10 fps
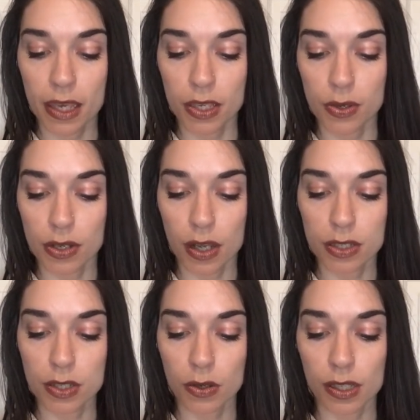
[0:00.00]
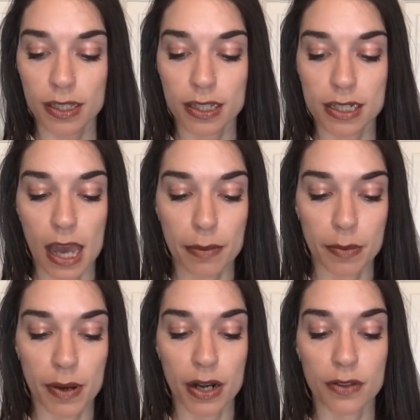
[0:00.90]
You can also click the top
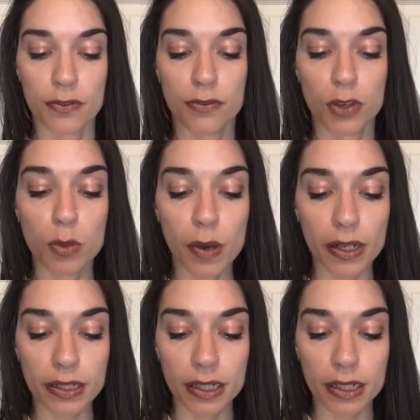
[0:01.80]
part of the View button,